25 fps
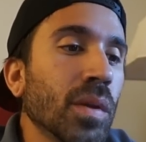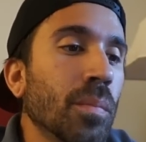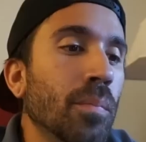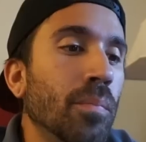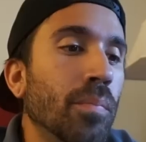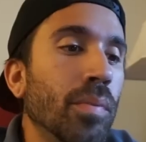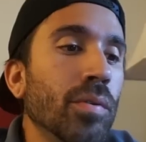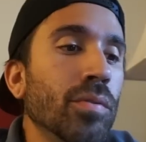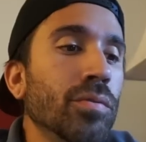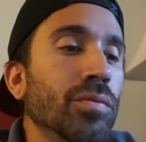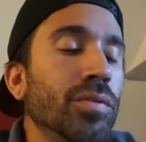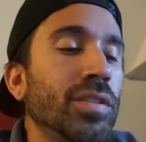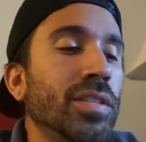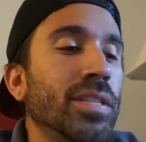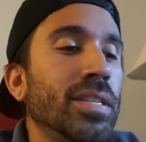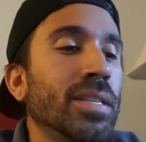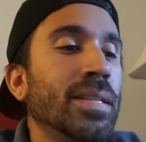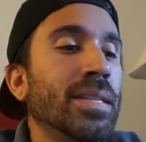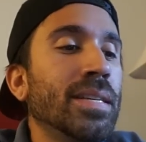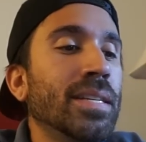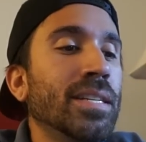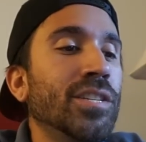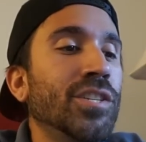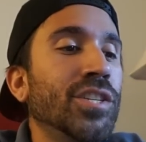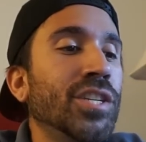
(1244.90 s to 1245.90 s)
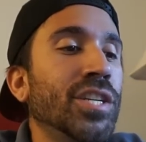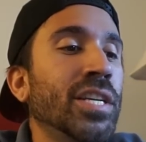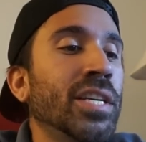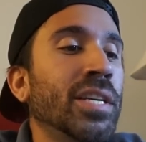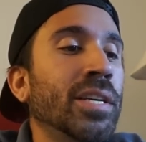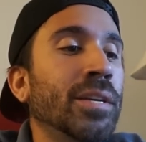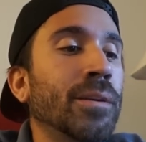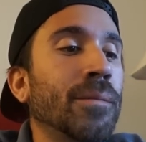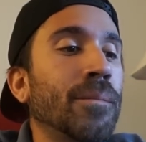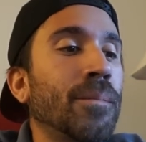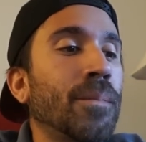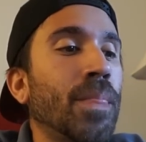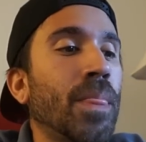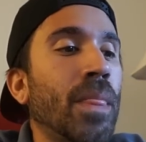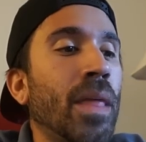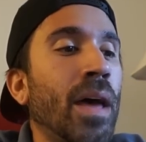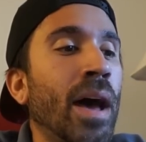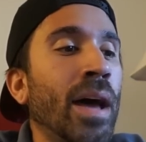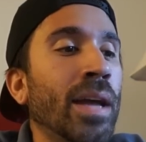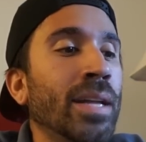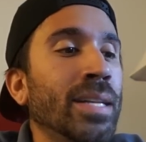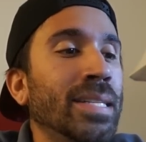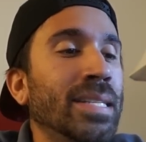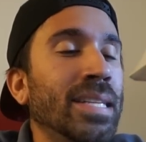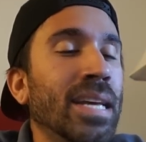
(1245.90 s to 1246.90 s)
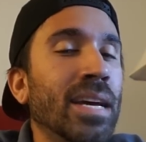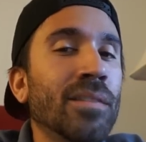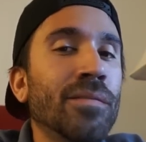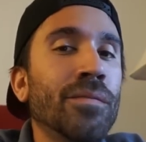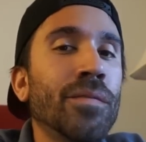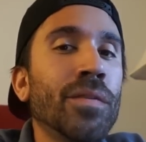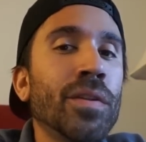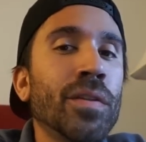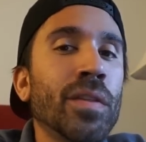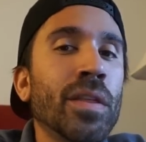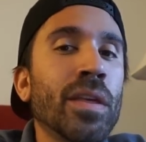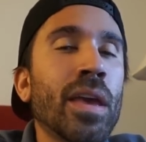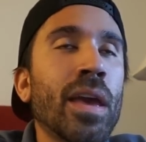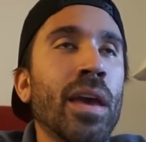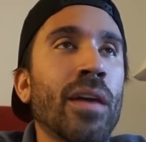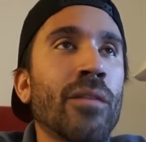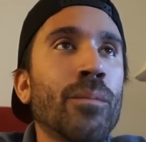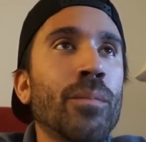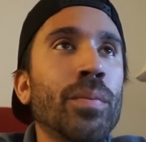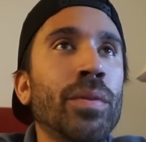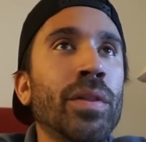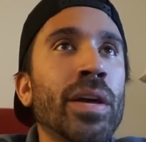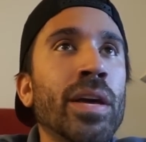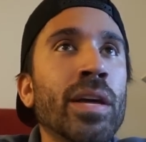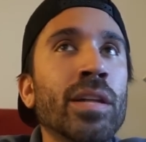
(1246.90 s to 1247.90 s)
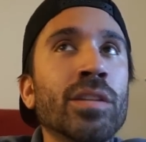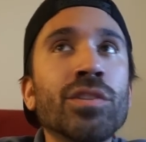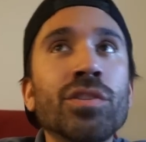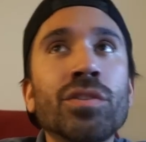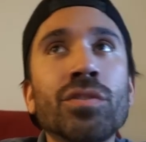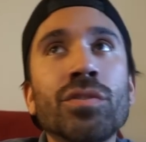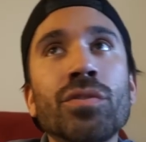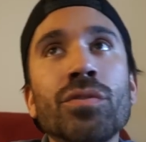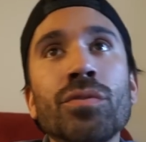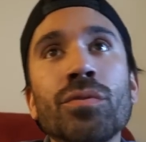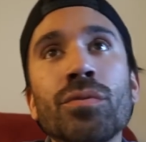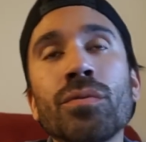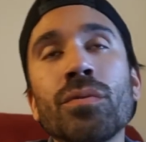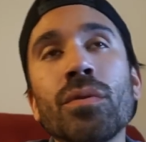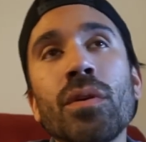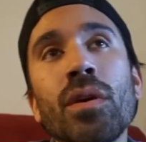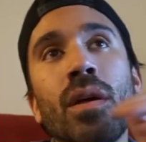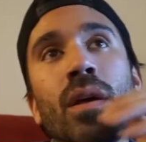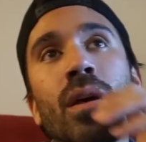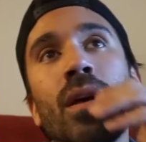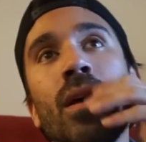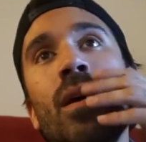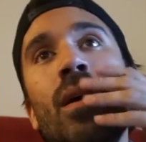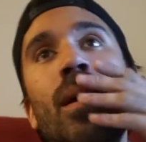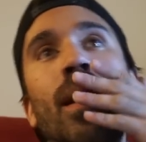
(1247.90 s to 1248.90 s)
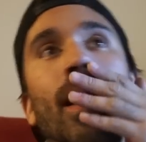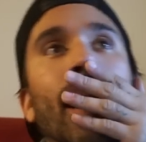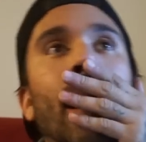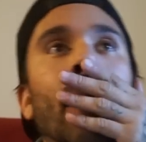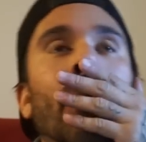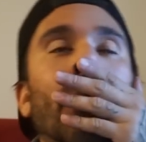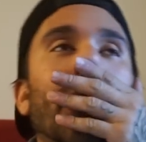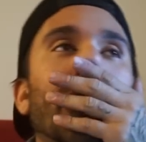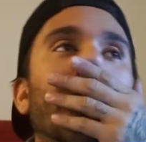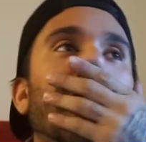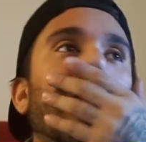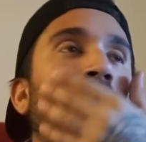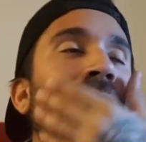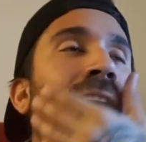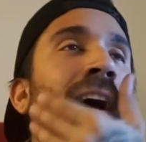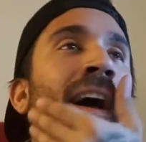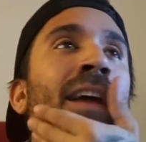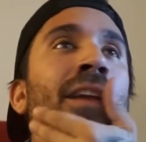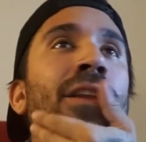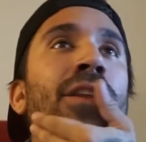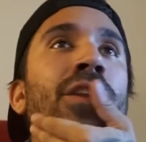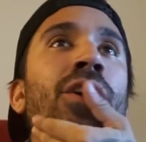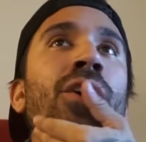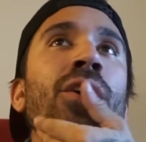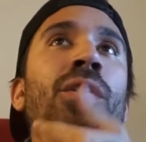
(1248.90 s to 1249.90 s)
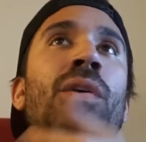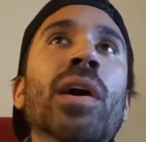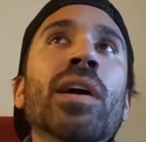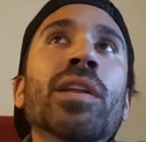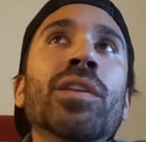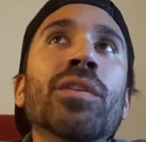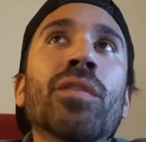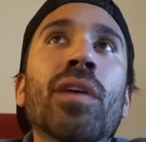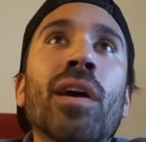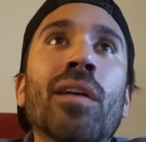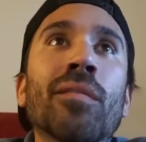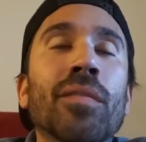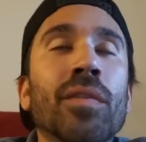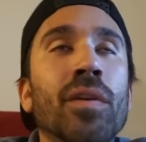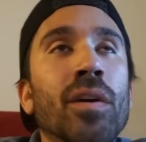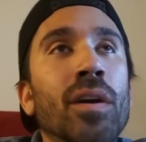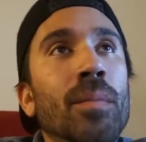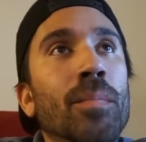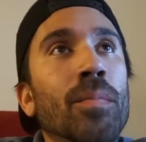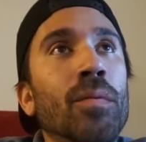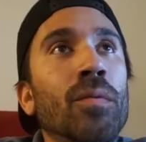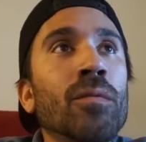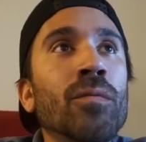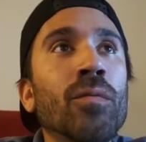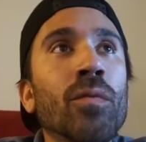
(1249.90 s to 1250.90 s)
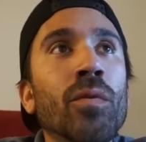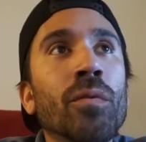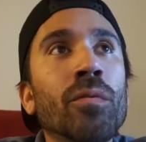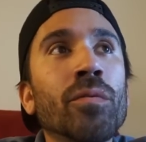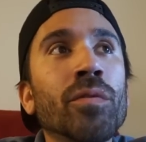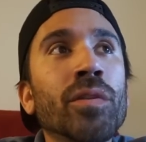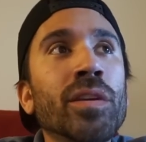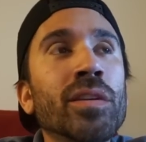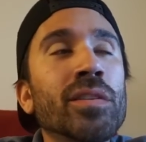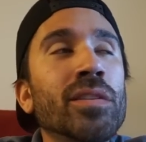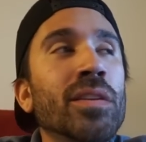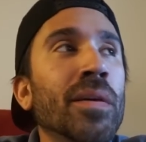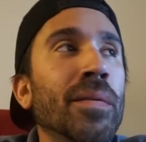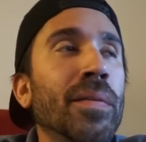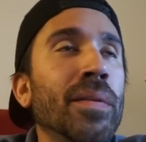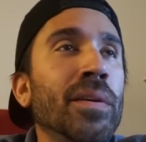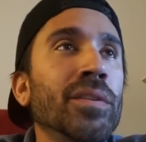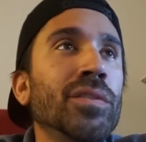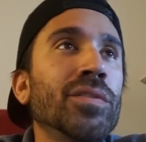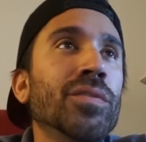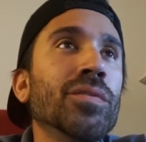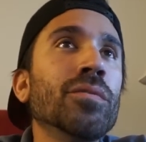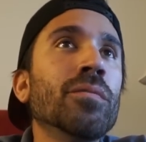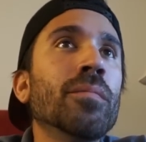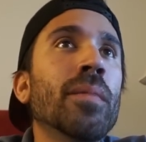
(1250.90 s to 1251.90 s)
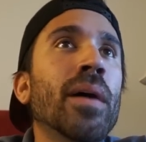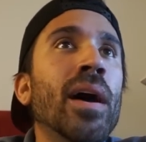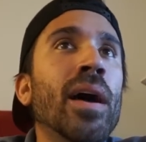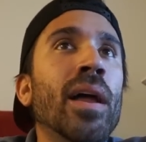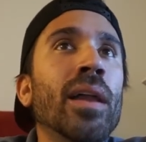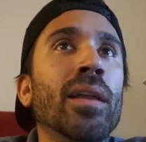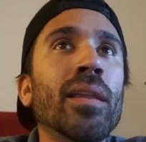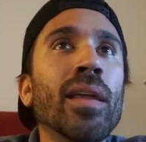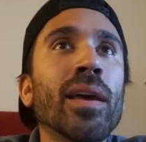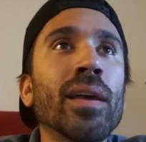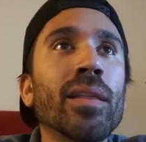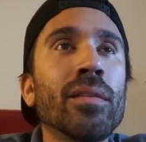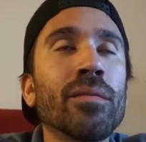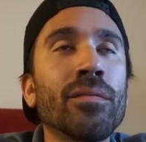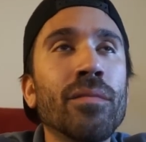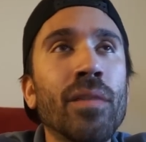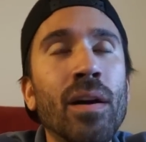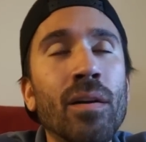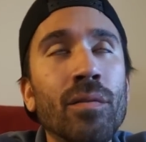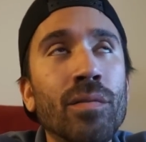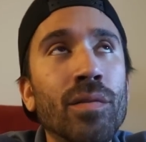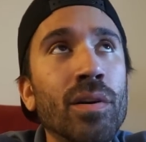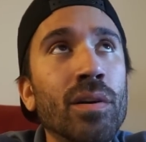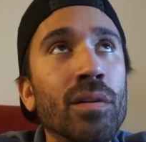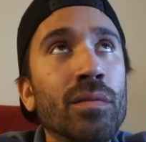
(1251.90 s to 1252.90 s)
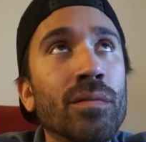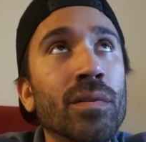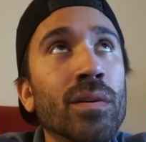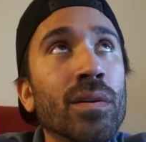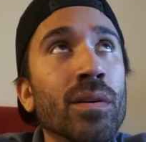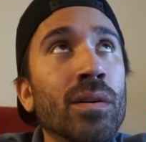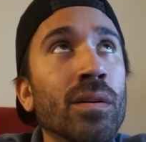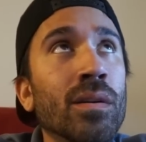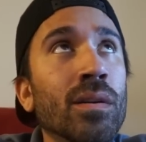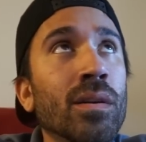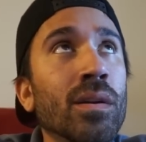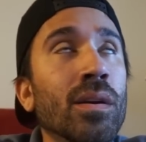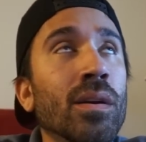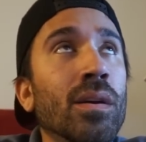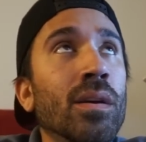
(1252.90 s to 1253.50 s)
Boost the G. I definitely have plans to. However, I know I do have a couple of oil leaks, nothing too bad, like the valve cover